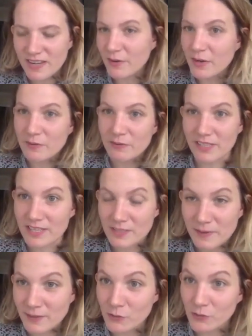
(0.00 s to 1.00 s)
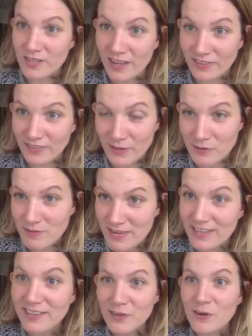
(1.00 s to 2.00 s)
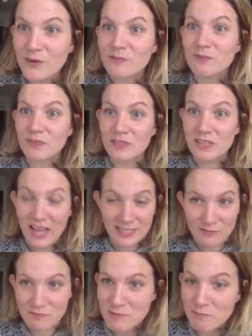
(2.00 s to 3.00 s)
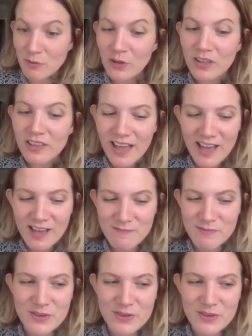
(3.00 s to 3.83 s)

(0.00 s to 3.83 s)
and now i realize i'm actually not that unique and there are lots of people um,